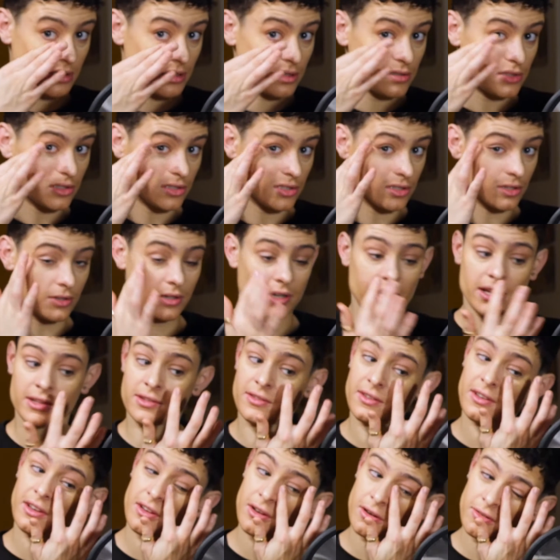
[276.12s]
Just look at
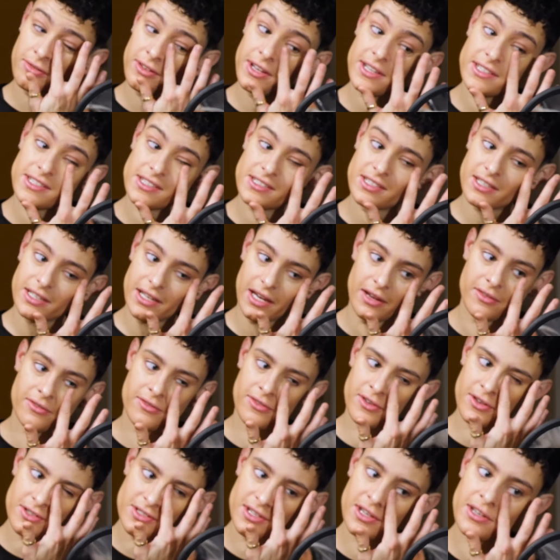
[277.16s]
your face as a
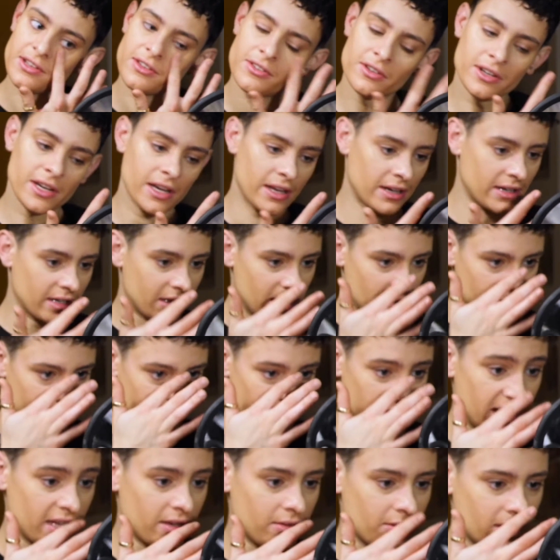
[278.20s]
canvas and you can keep
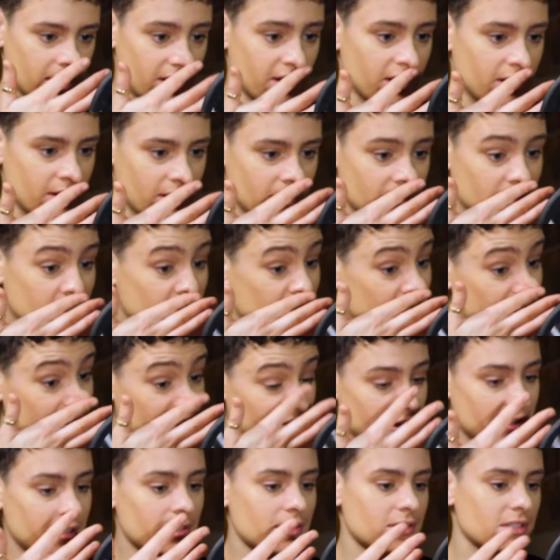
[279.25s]
playing with it until
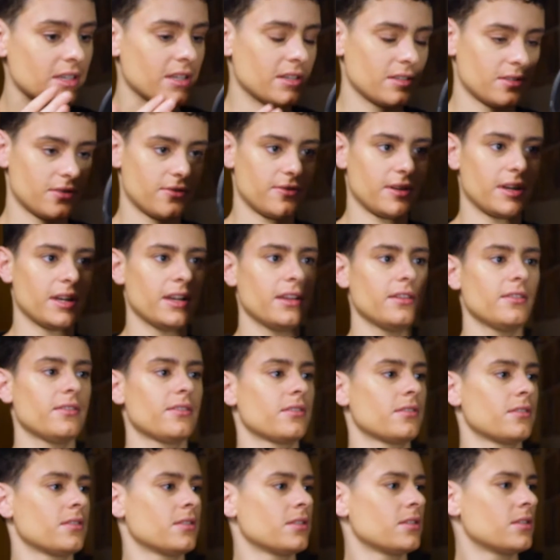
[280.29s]
you're satisfied.
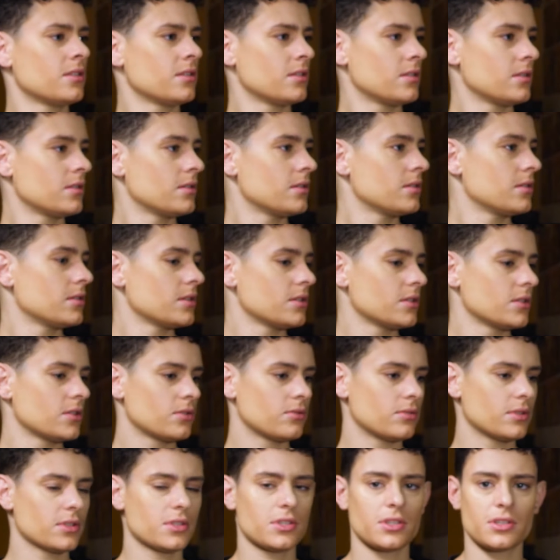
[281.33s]

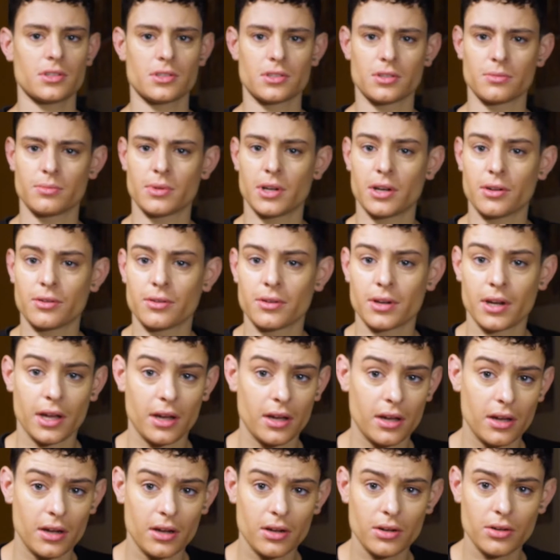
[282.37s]
Which is about
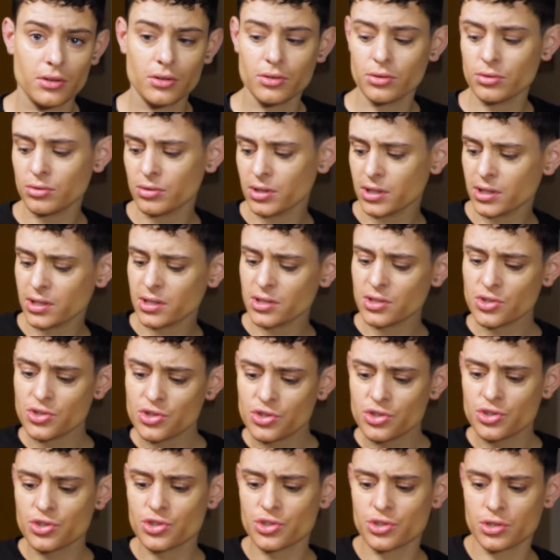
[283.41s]

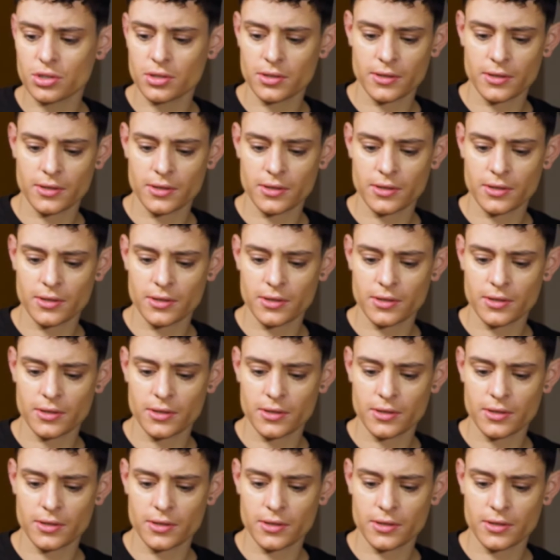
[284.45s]
now-ish.